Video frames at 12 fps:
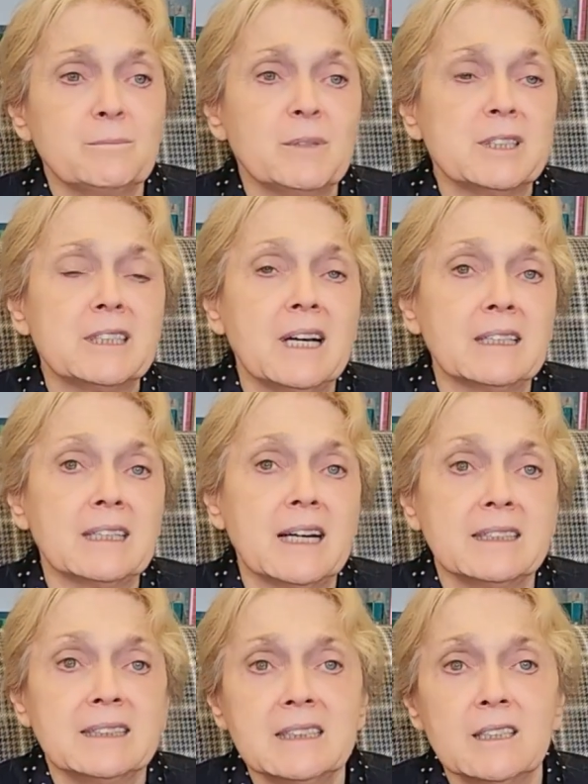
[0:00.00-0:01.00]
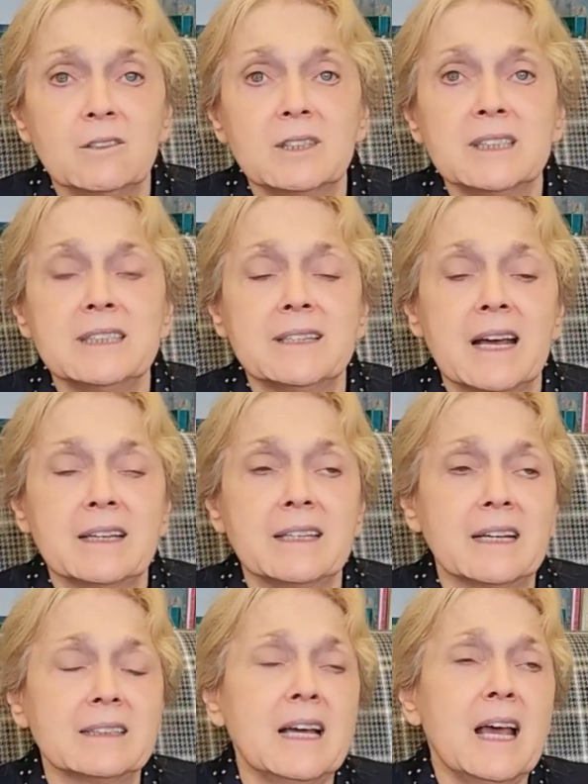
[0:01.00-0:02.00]
have been done. I didn't look into that
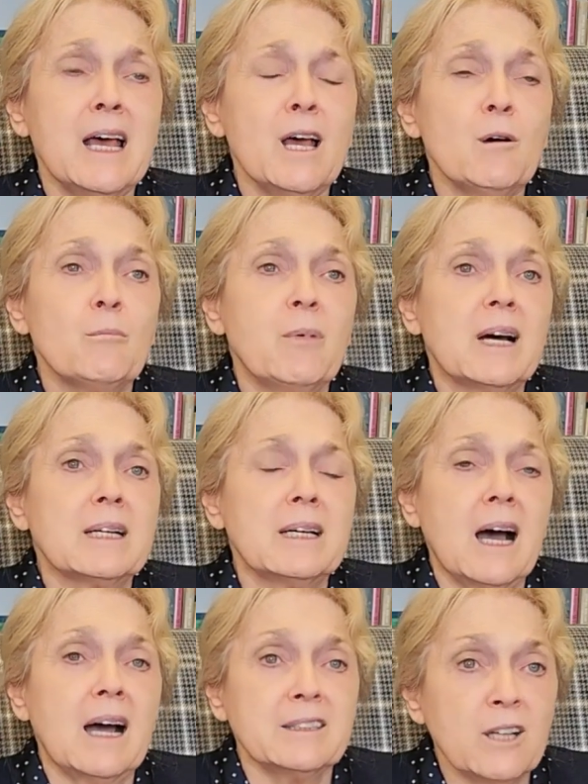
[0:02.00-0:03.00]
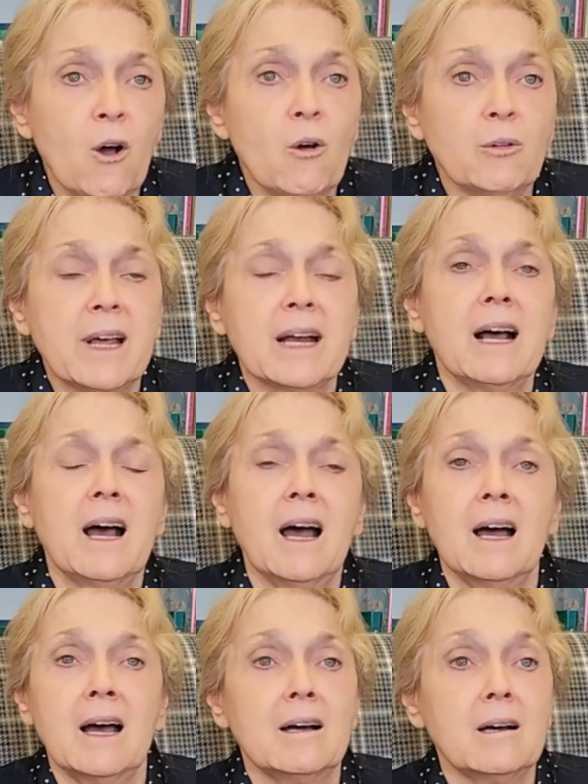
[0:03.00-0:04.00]
yet. But I know that
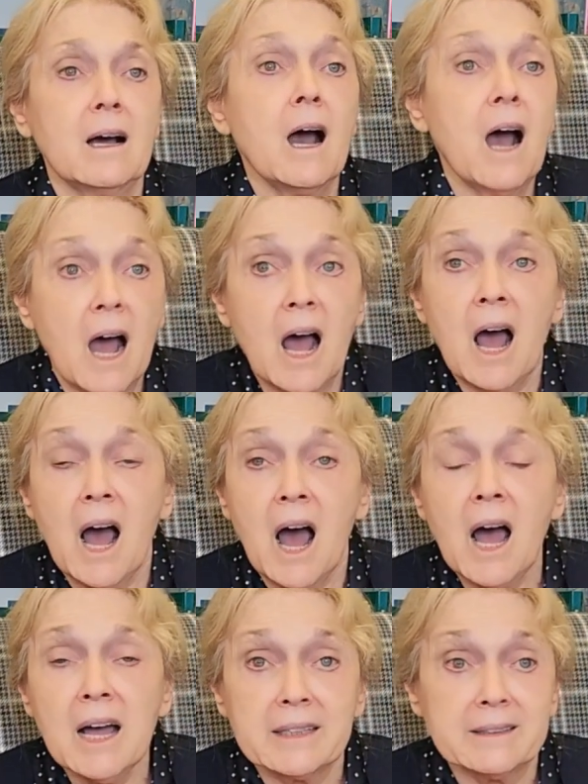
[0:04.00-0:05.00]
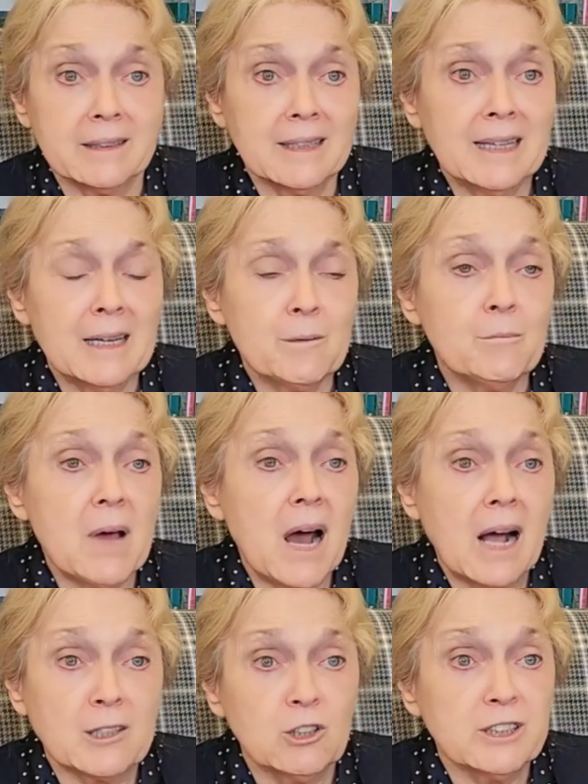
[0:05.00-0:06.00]
I
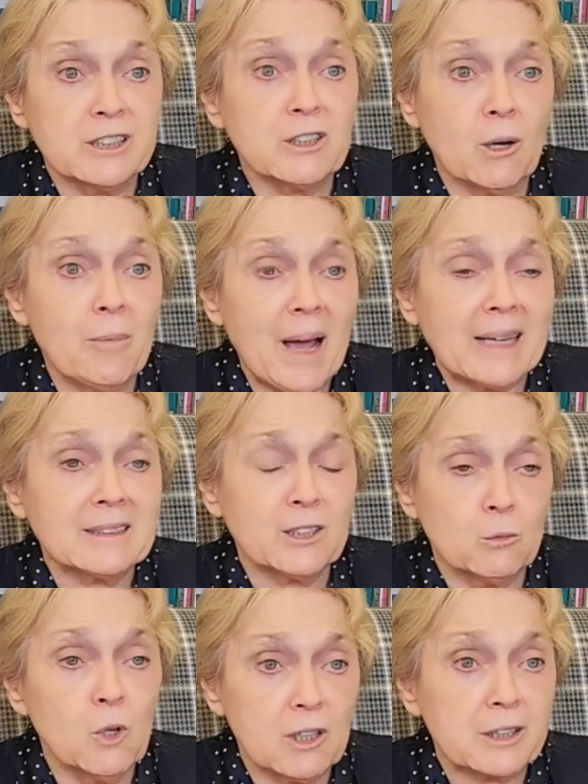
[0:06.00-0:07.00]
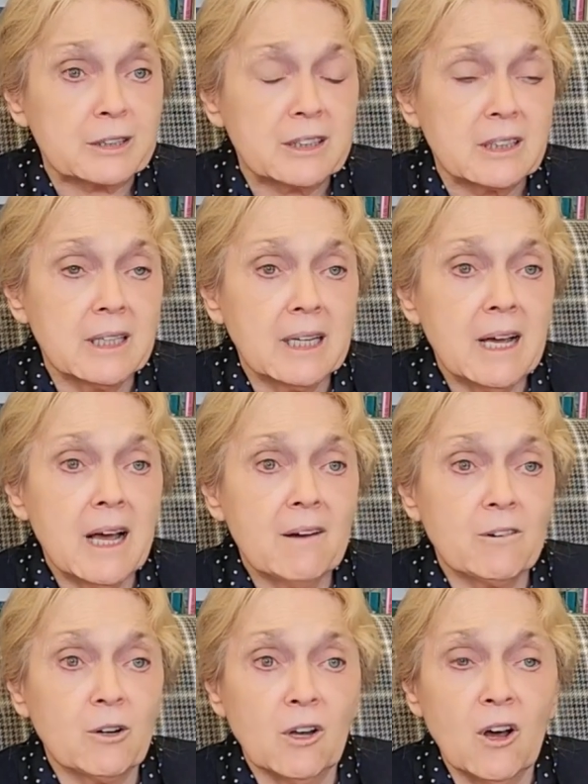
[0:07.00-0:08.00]
couldn't go back to work.
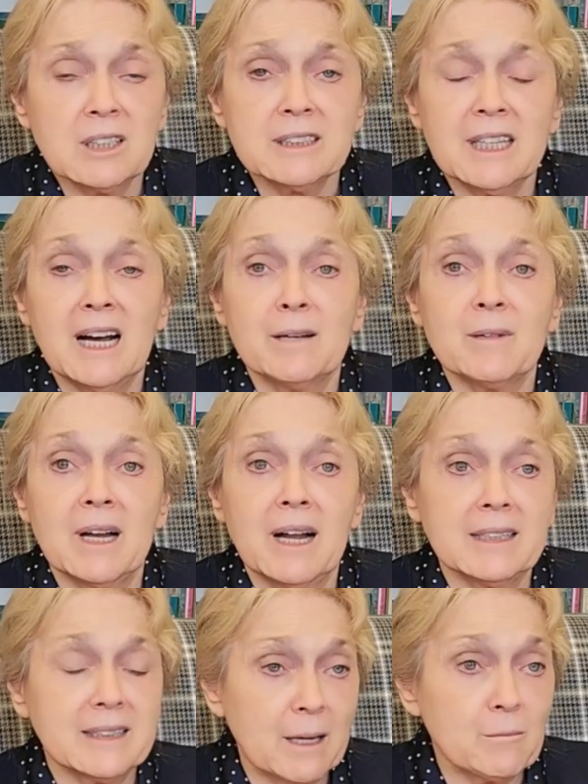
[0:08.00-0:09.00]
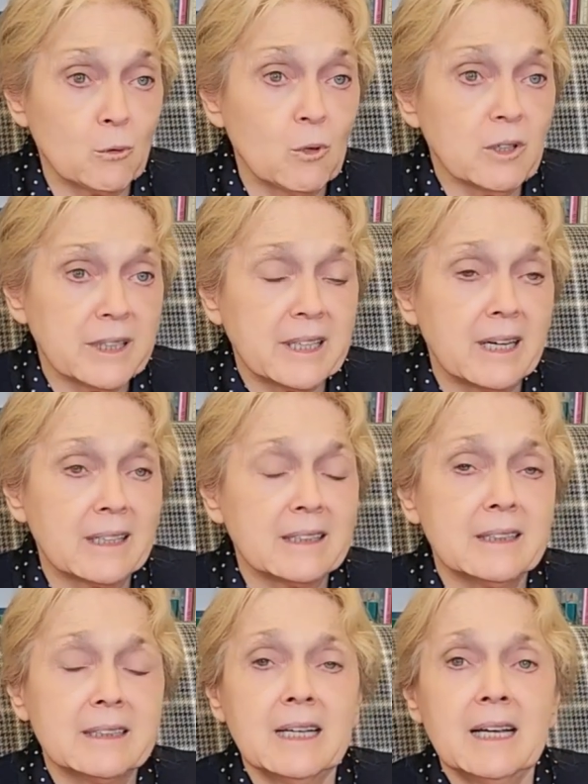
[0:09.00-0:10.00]
For a long time, I kept working on
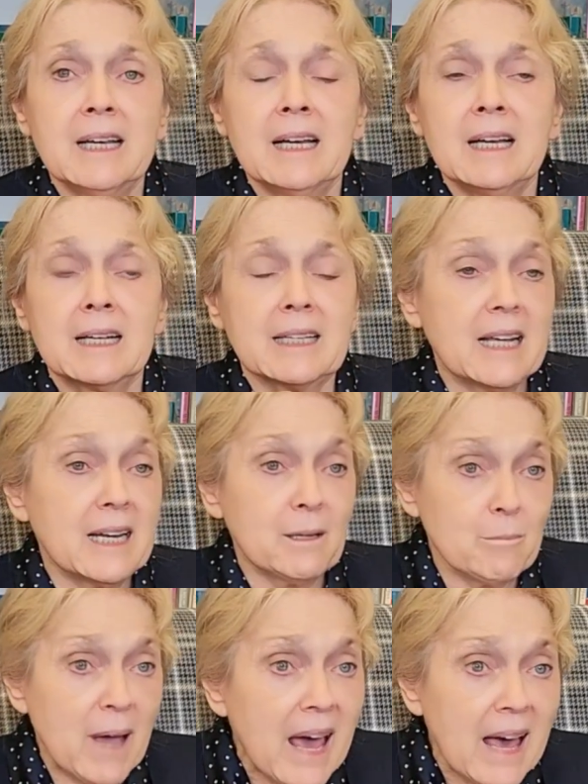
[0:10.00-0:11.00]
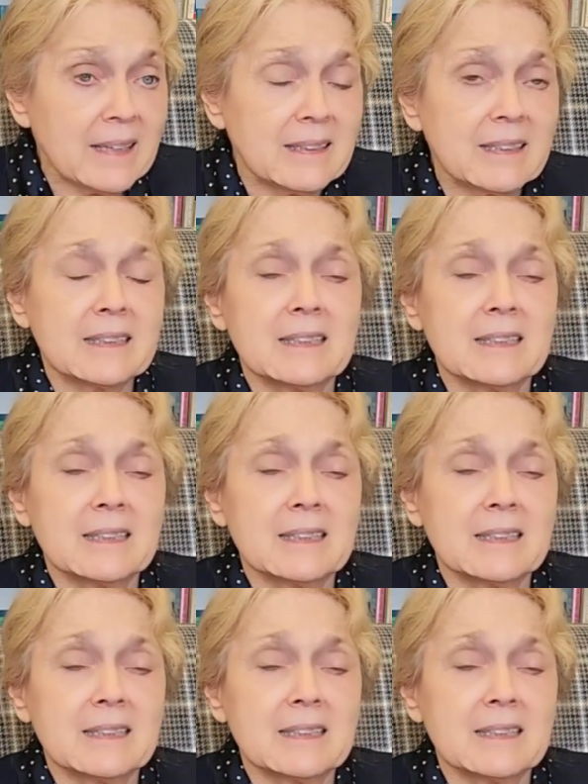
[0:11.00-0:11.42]
it, getting back,